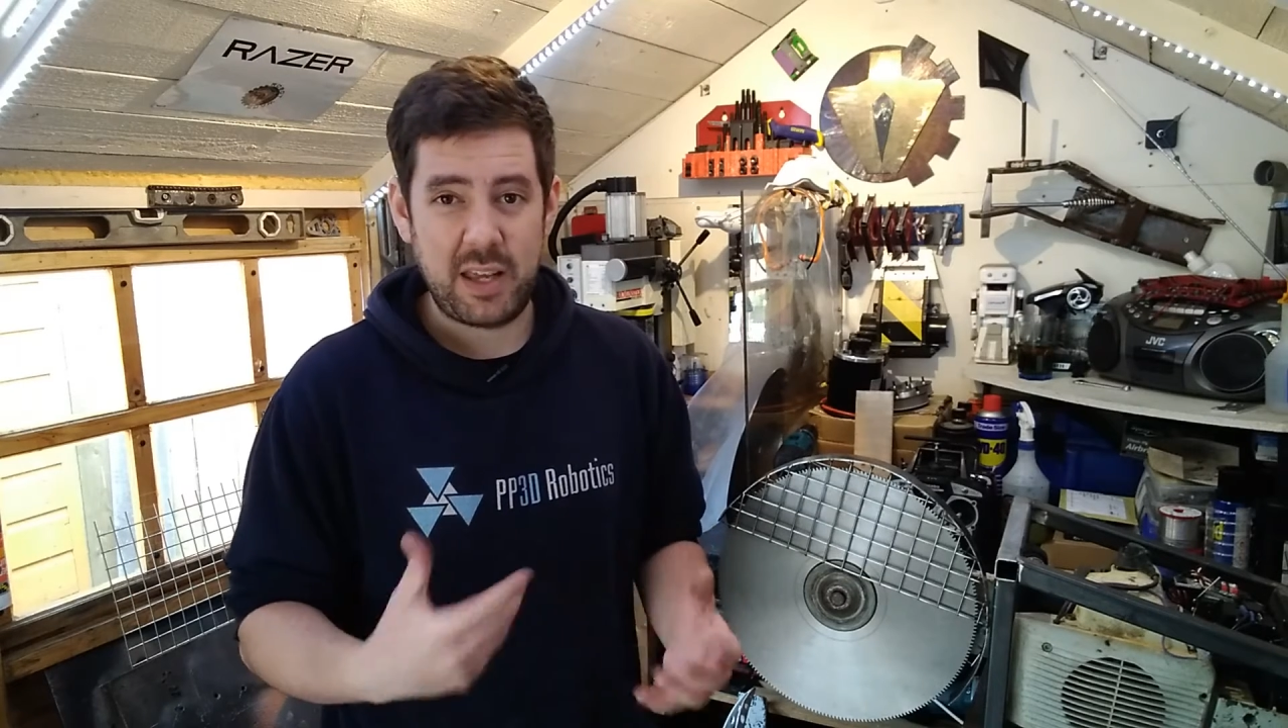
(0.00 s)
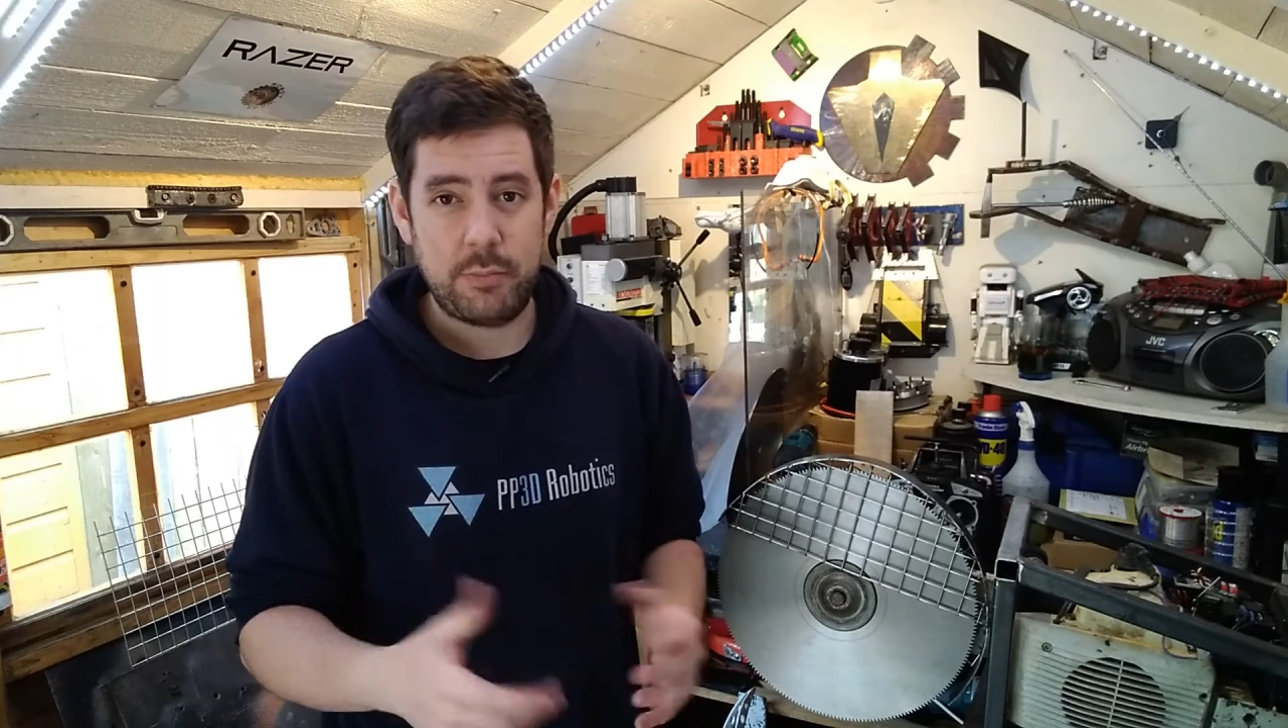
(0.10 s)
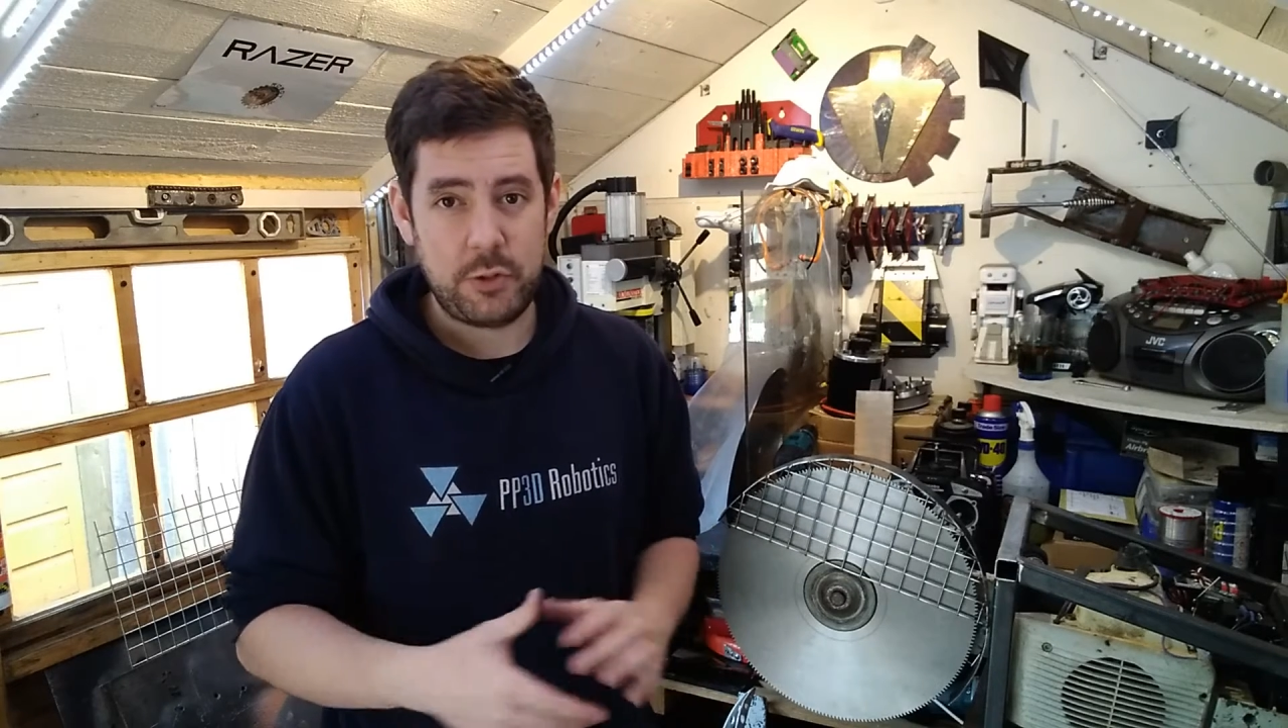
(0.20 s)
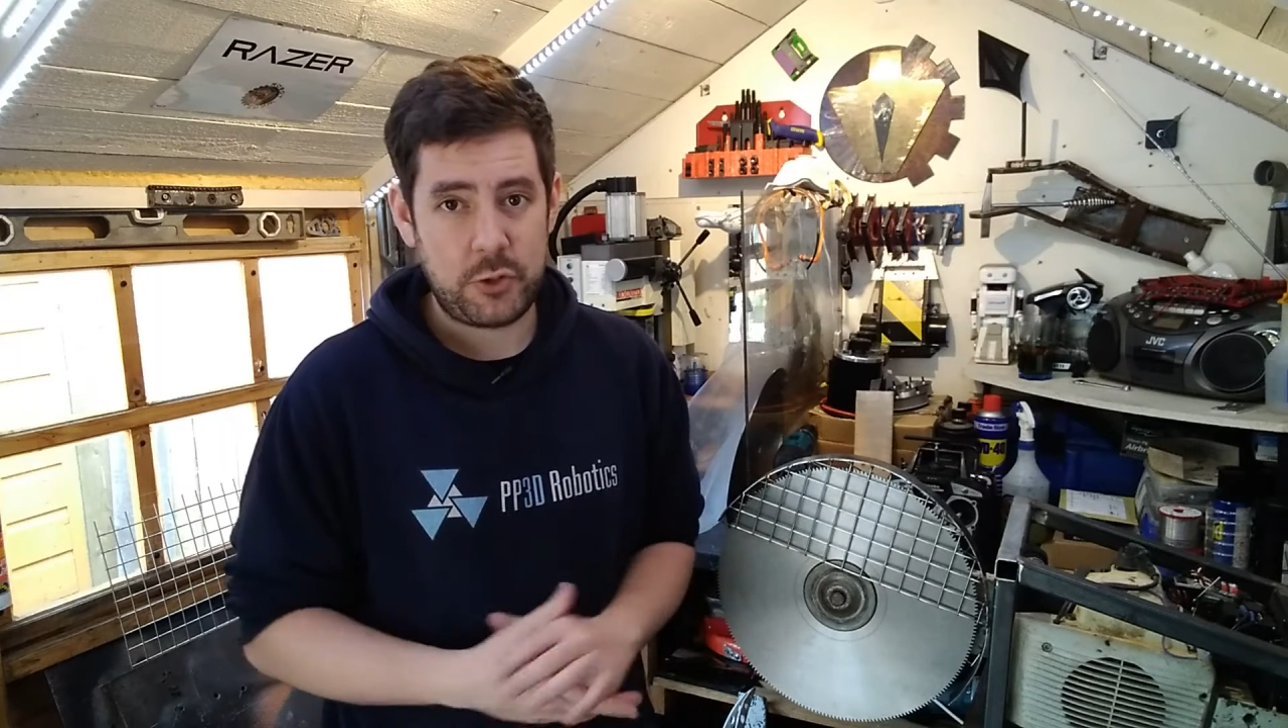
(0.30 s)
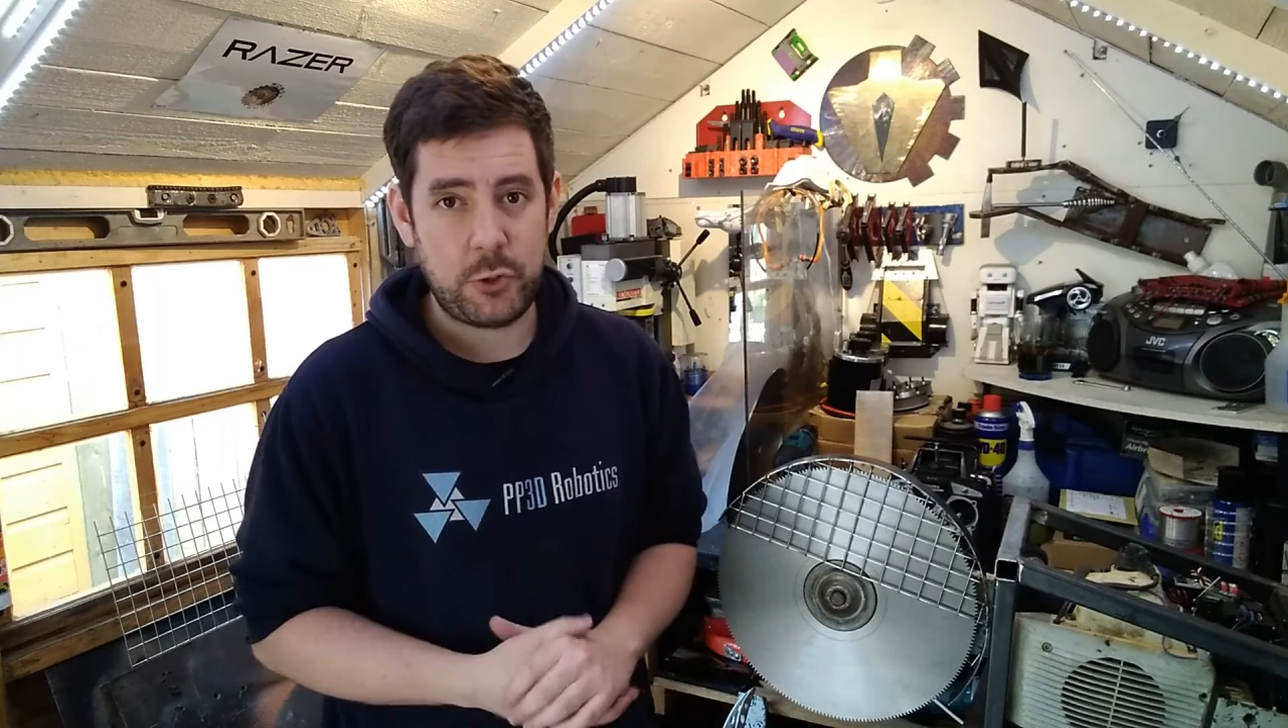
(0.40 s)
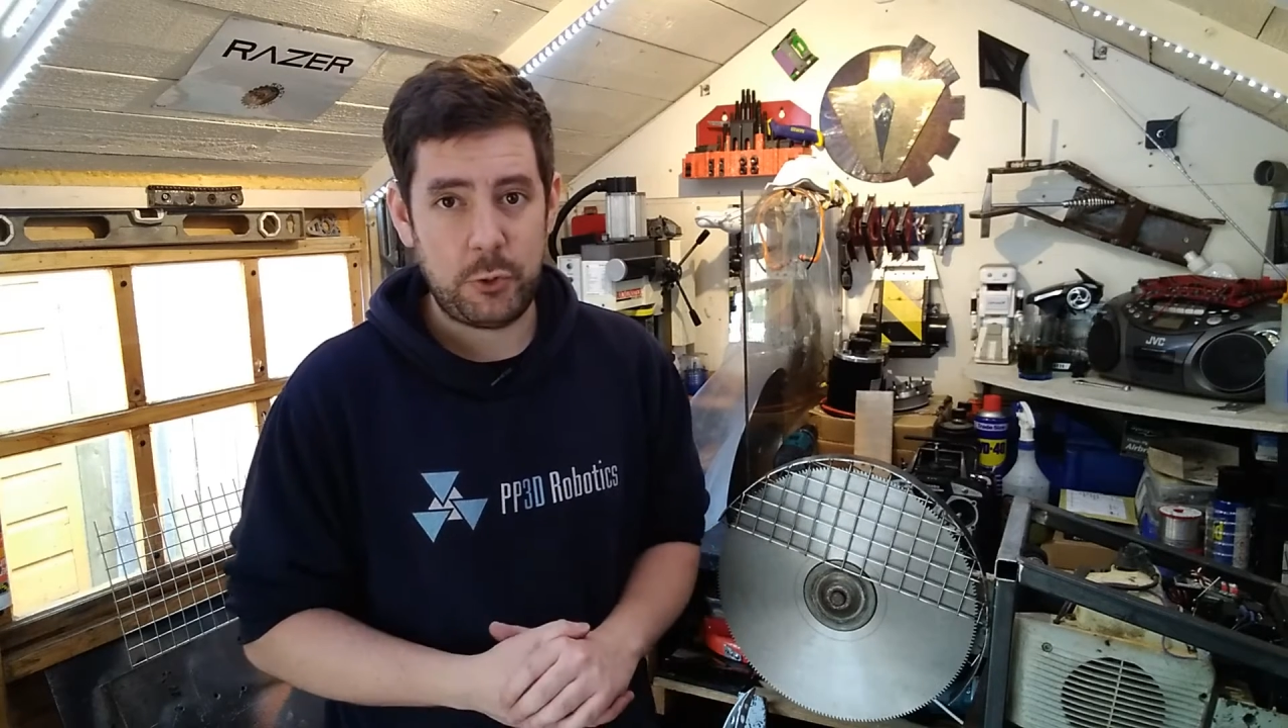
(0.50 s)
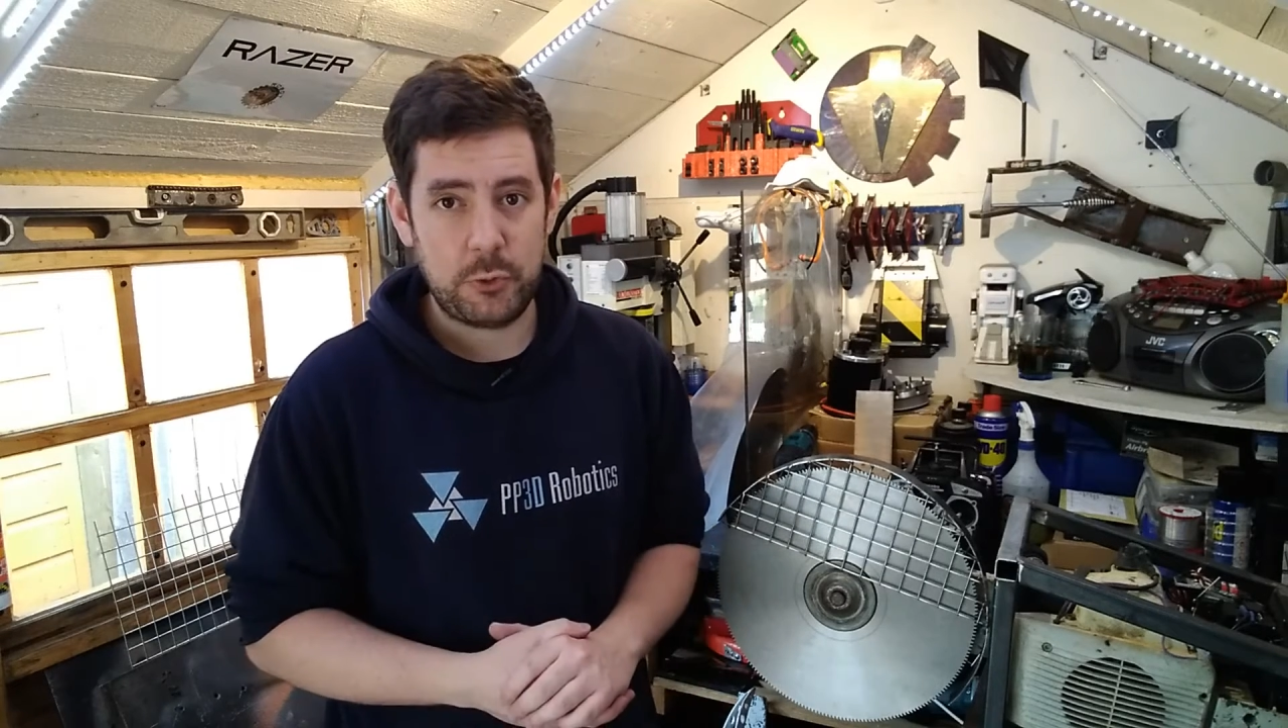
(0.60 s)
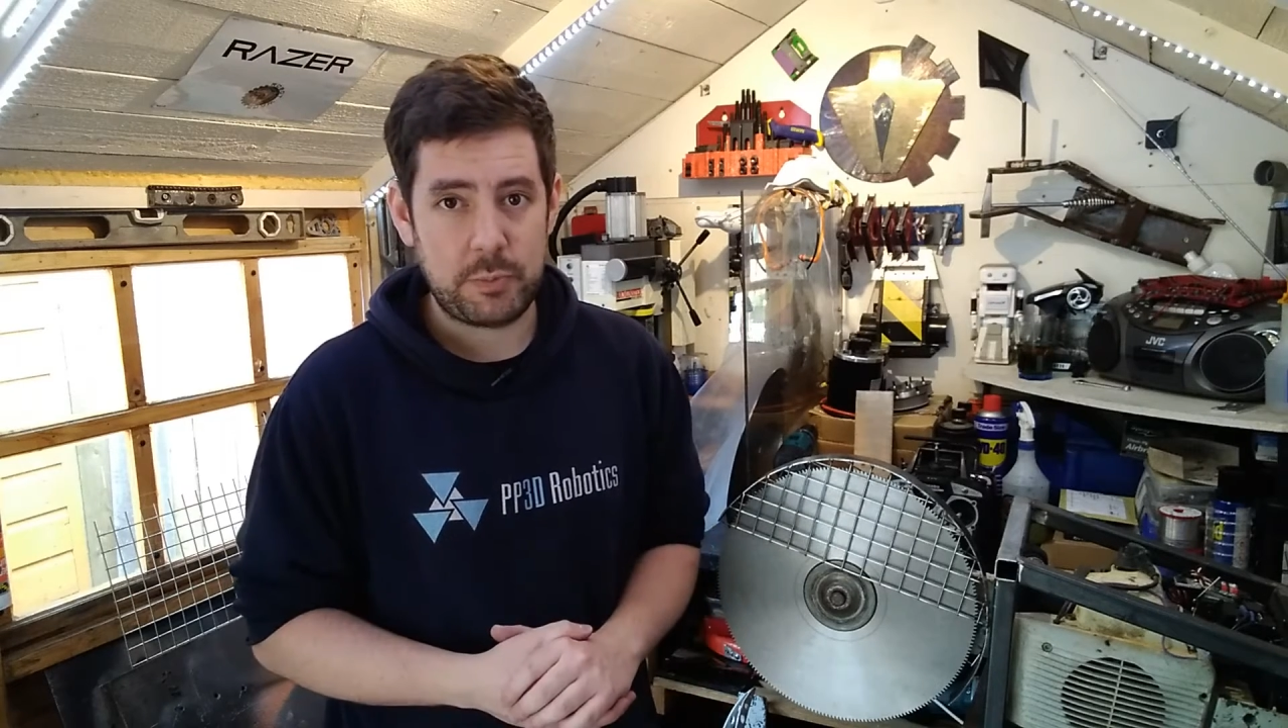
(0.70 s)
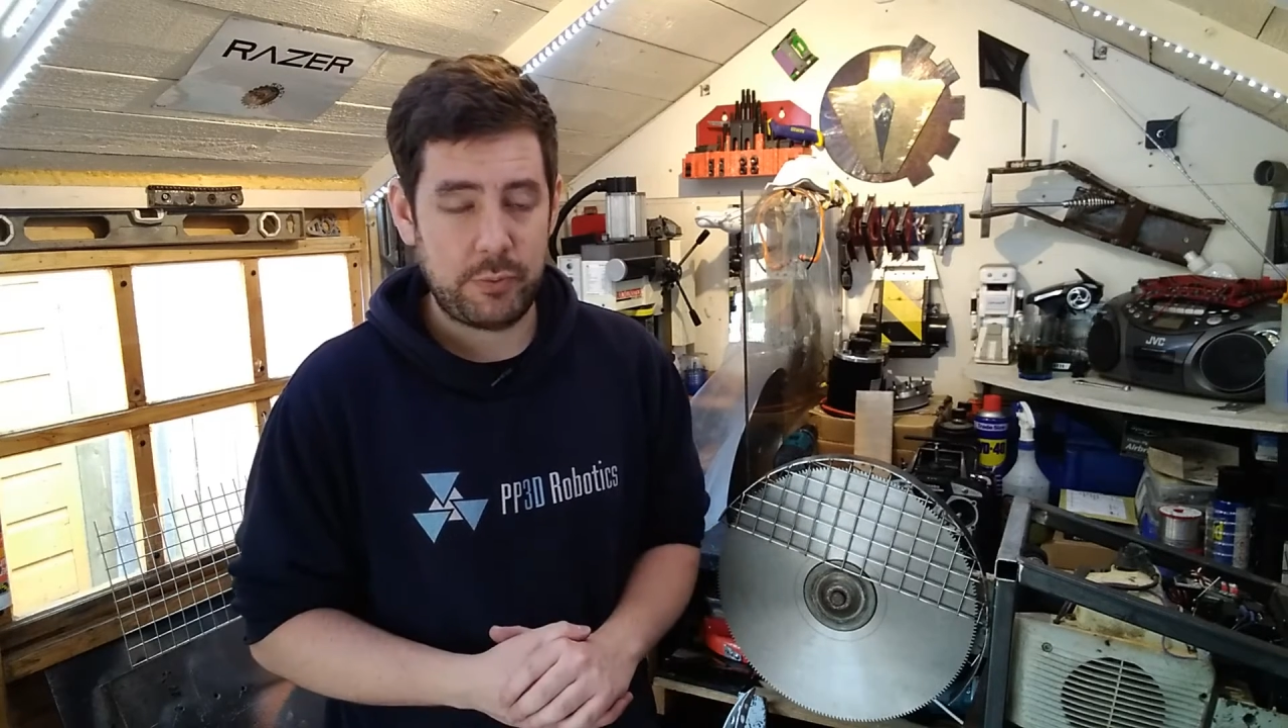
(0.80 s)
get them installed